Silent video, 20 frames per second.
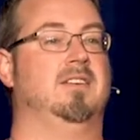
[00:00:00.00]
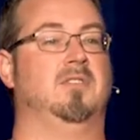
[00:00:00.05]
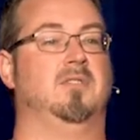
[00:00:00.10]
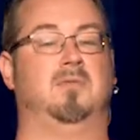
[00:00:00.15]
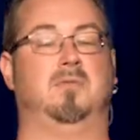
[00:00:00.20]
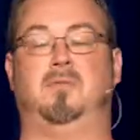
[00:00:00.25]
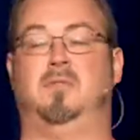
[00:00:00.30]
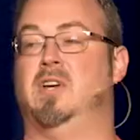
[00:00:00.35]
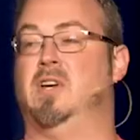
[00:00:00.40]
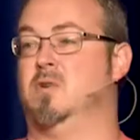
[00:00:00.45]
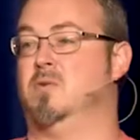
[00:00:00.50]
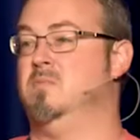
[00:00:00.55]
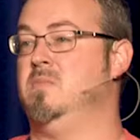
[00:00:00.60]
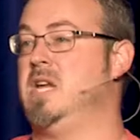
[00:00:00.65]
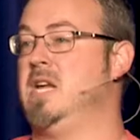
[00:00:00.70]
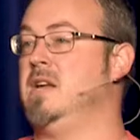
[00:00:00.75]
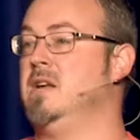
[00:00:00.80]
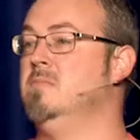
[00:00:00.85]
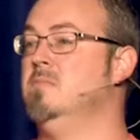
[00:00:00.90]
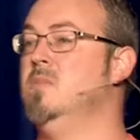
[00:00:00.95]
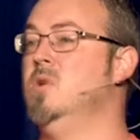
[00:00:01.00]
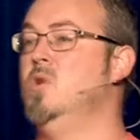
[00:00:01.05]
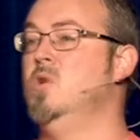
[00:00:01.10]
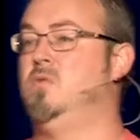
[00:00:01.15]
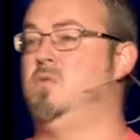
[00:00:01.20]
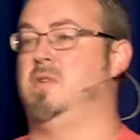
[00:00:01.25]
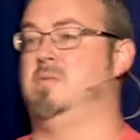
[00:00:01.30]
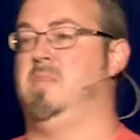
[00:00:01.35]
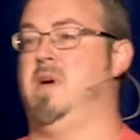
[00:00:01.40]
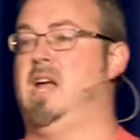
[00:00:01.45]
Fill me,
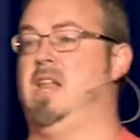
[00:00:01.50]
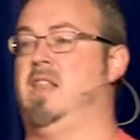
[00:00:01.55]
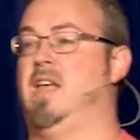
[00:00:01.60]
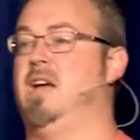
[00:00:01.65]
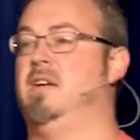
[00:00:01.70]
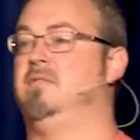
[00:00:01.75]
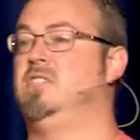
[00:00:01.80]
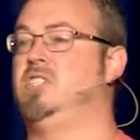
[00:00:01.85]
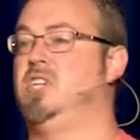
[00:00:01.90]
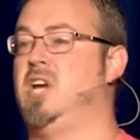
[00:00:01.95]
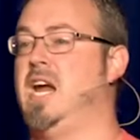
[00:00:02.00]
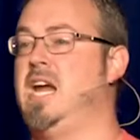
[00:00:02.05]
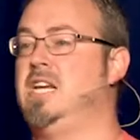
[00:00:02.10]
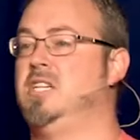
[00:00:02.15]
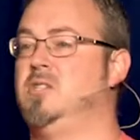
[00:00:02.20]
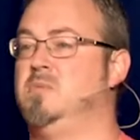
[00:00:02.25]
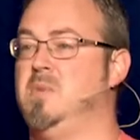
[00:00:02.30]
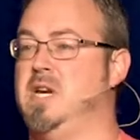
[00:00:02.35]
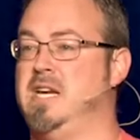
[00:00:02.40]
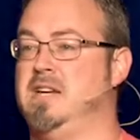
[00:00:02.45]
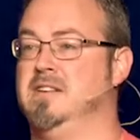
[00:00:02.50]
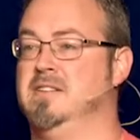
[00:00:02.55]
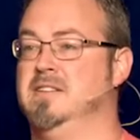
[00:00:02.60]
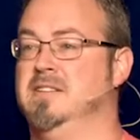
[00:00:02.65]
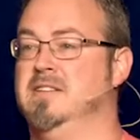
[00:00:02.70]
move in my life, change me.